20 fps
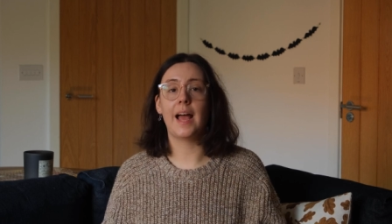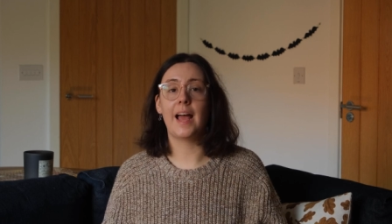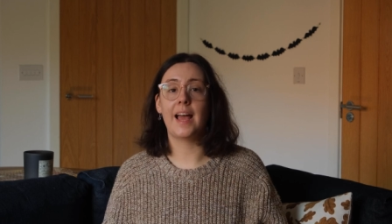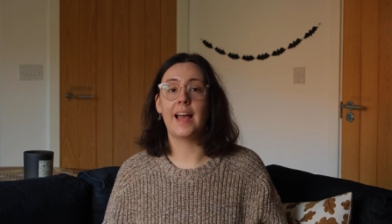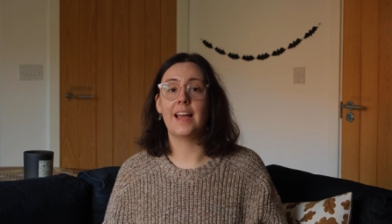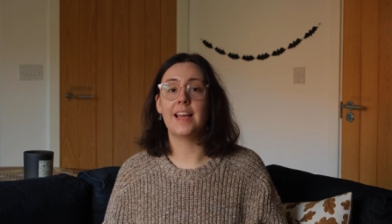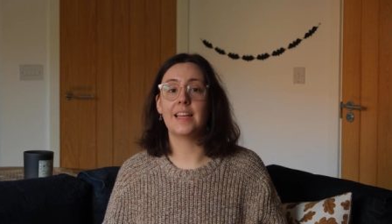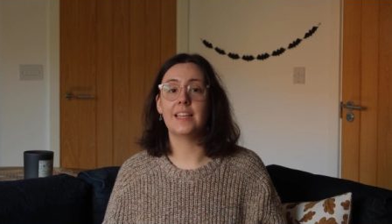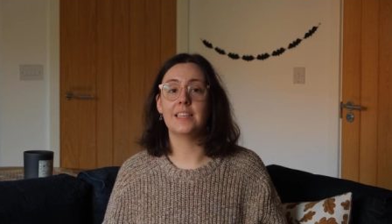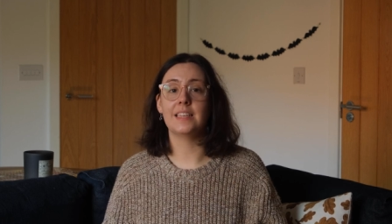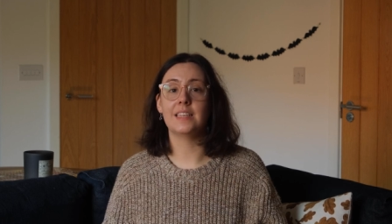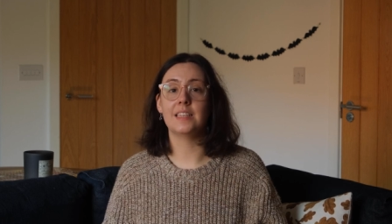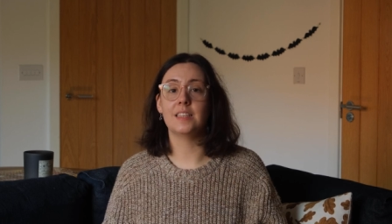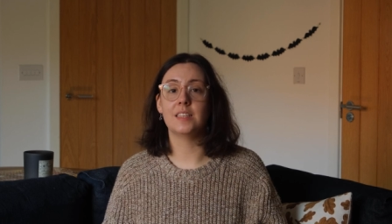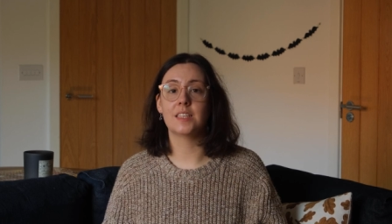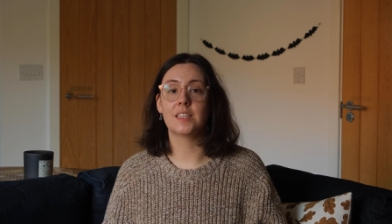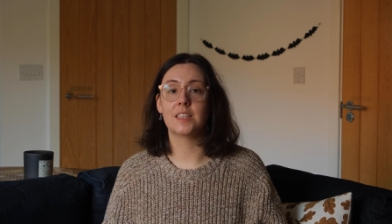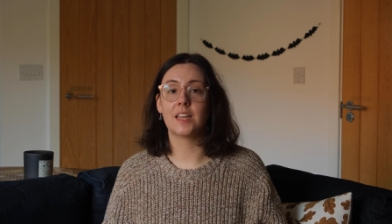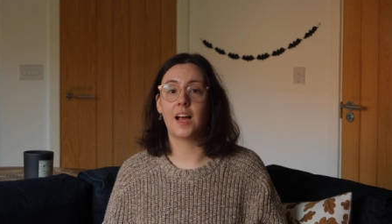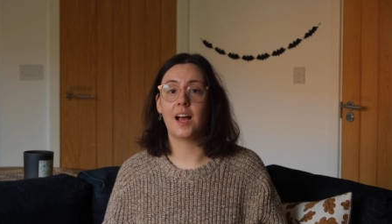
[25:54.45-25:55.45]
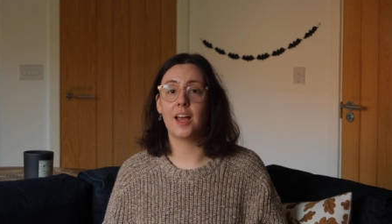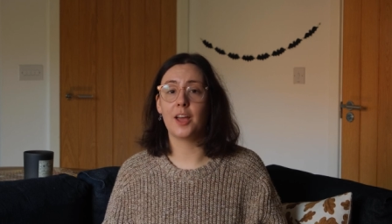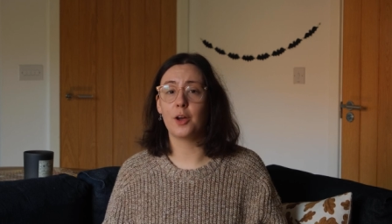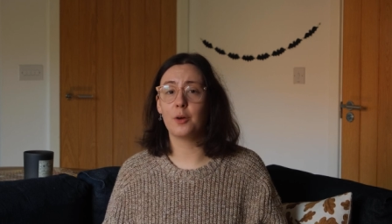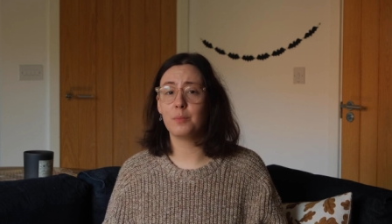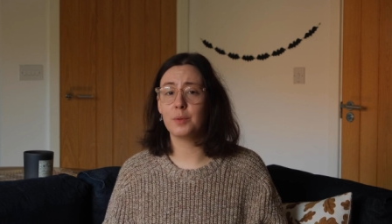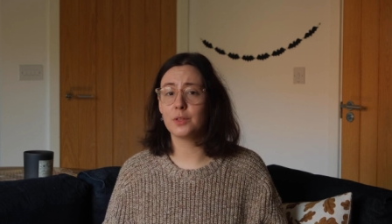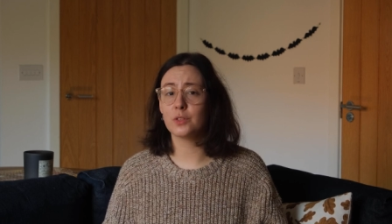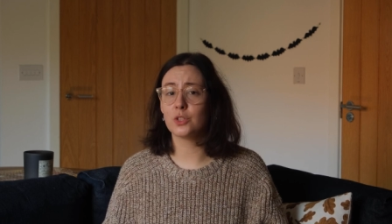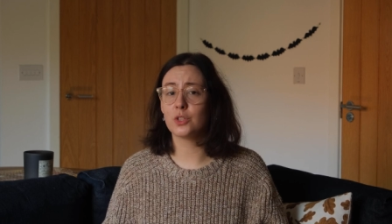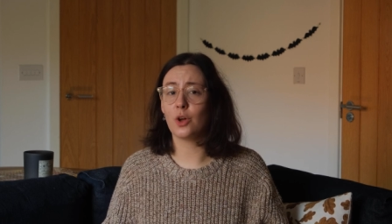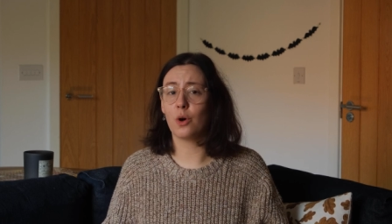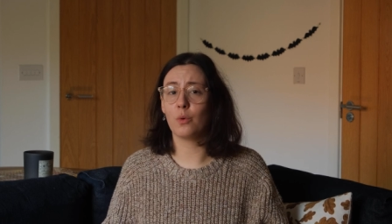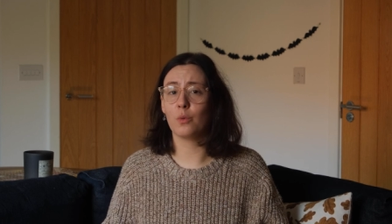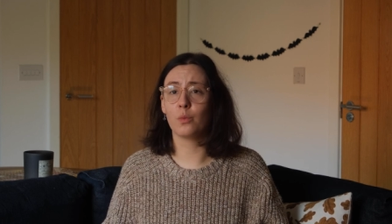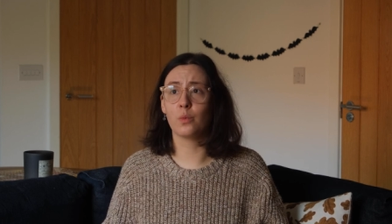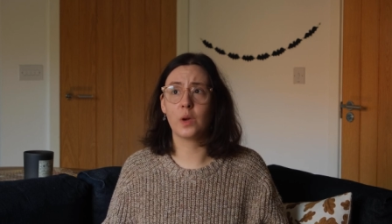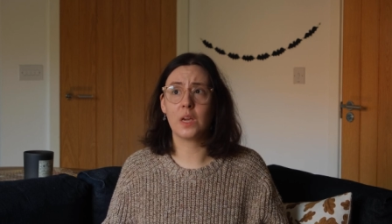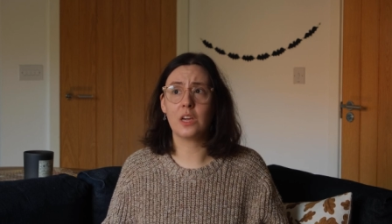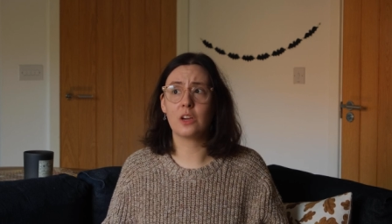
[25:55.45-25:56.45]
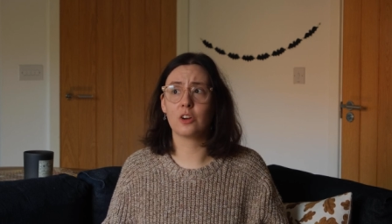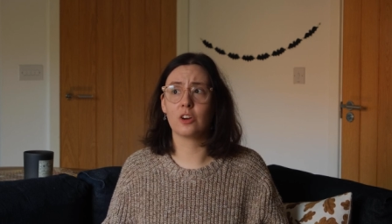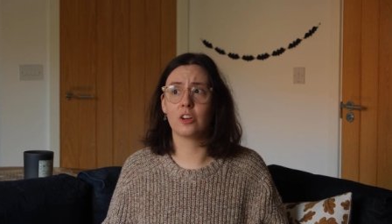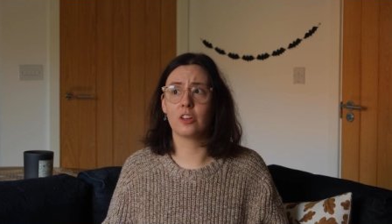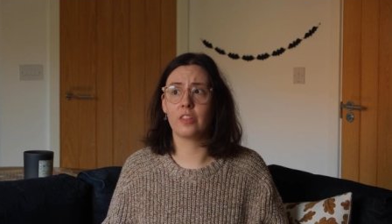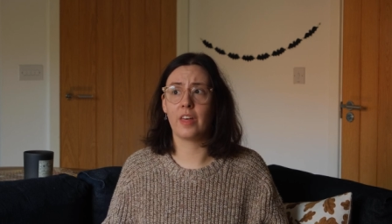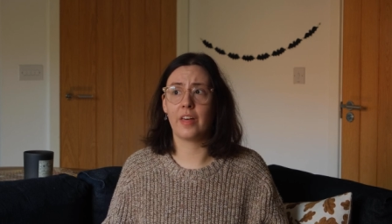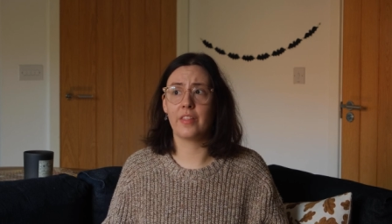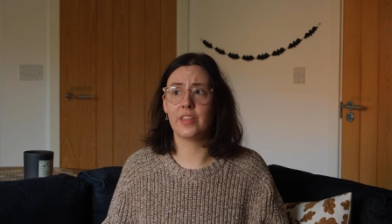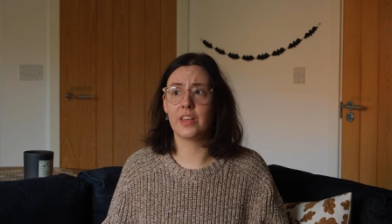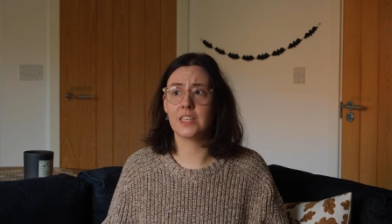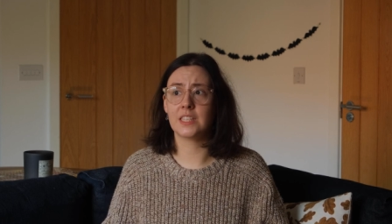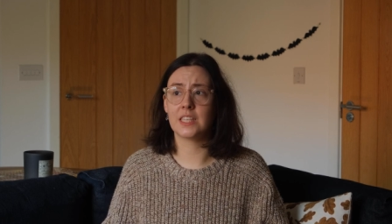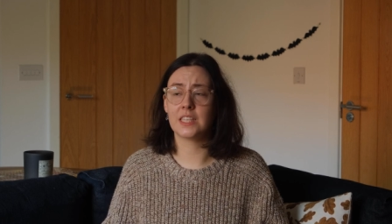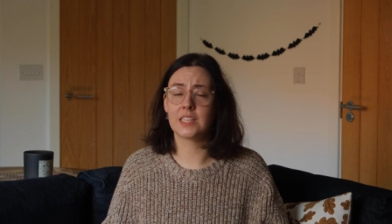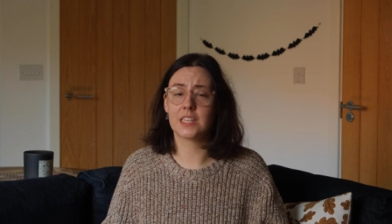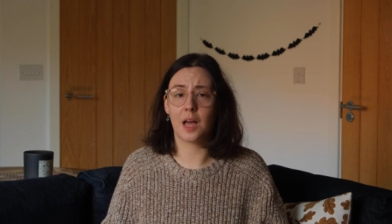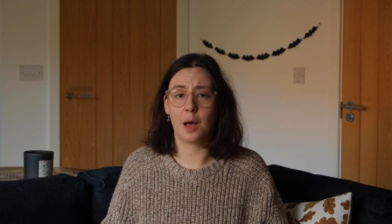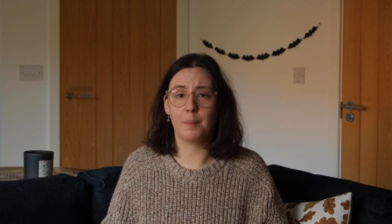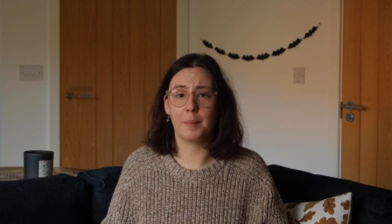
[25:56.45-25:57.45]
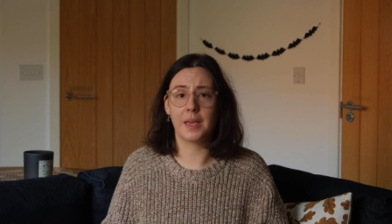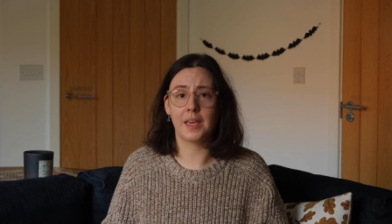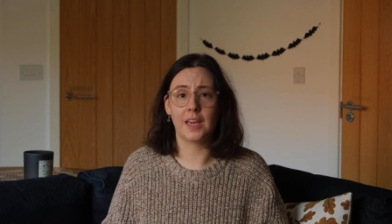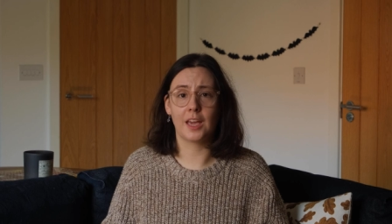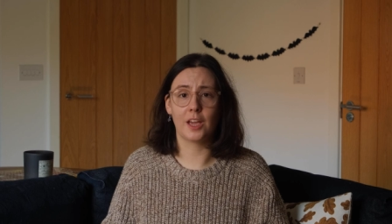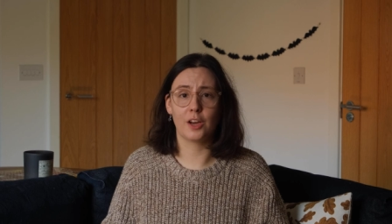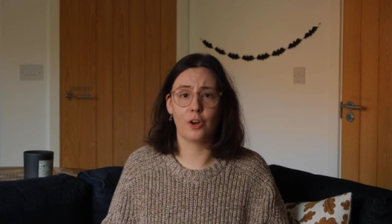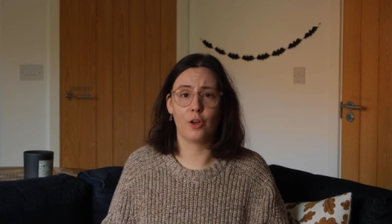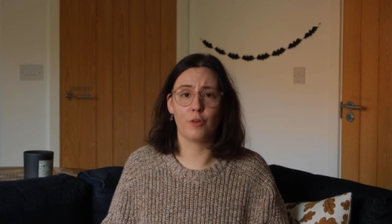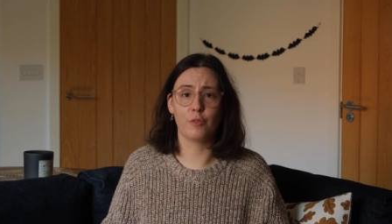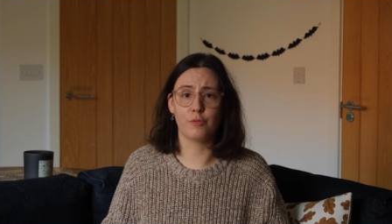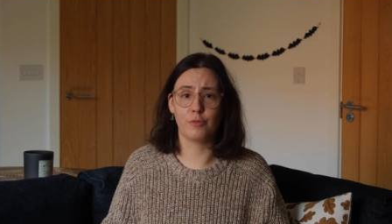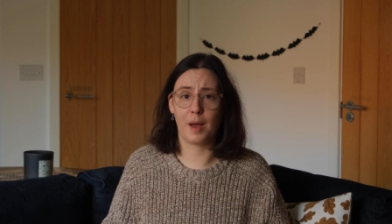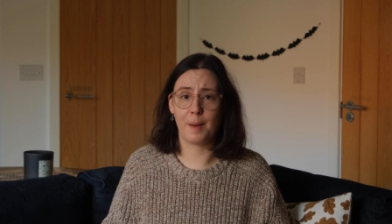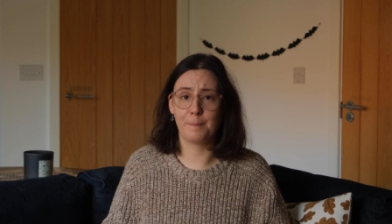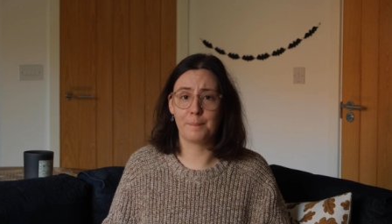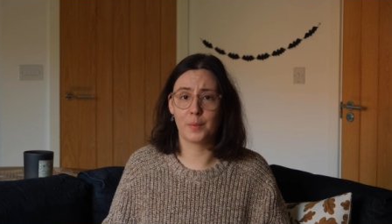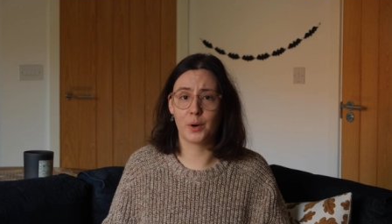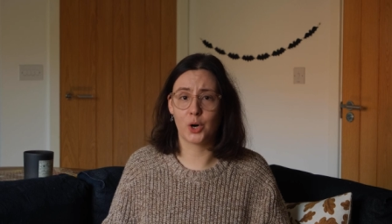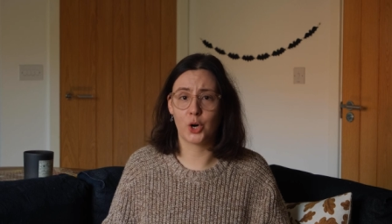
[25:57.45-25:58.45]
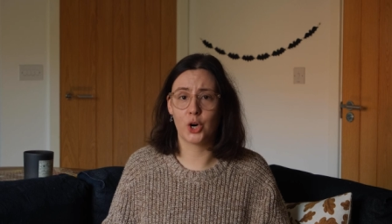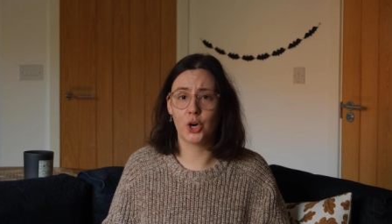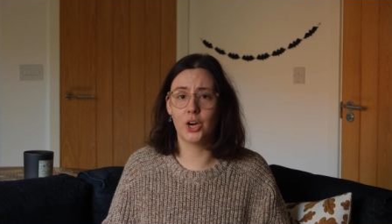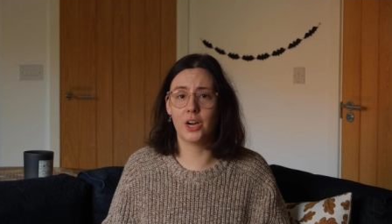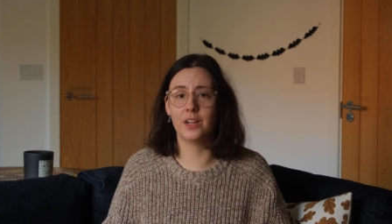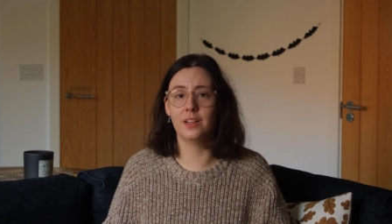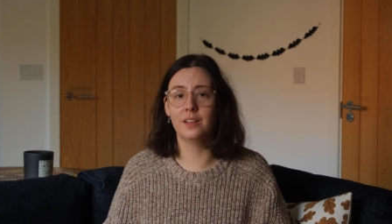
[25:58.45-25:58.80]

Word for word: and I hope it's not weird that this is coming in November.